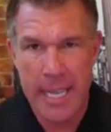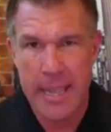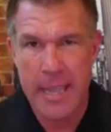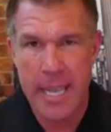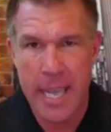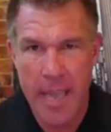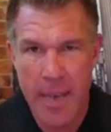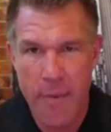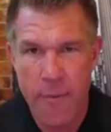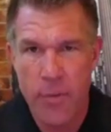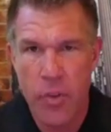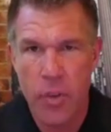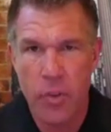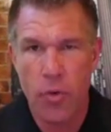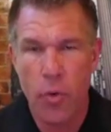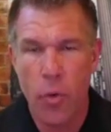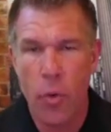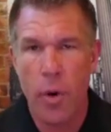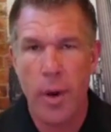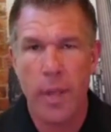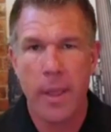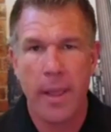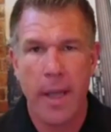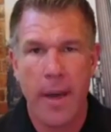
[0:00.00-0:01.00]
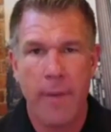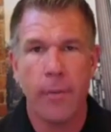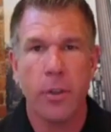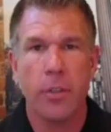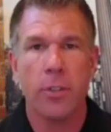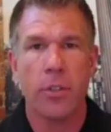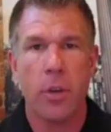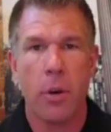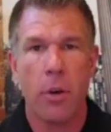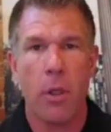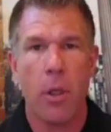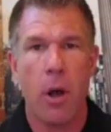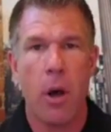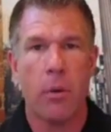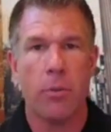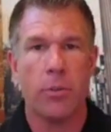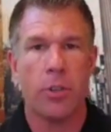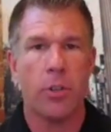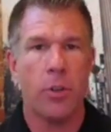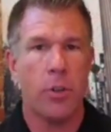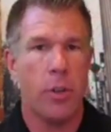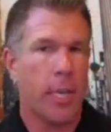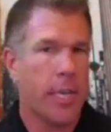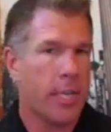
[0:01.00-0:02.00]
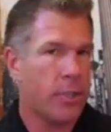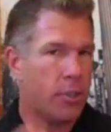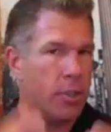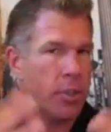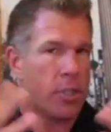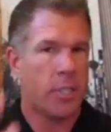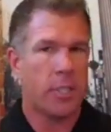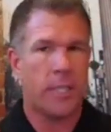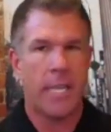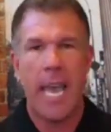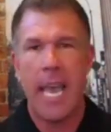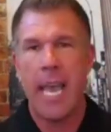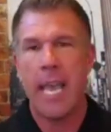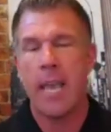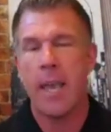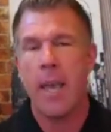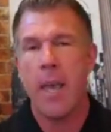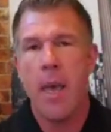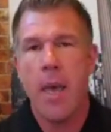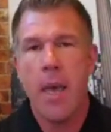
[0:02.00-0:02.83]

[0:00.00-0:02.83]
the inventory levels are low. So you can just take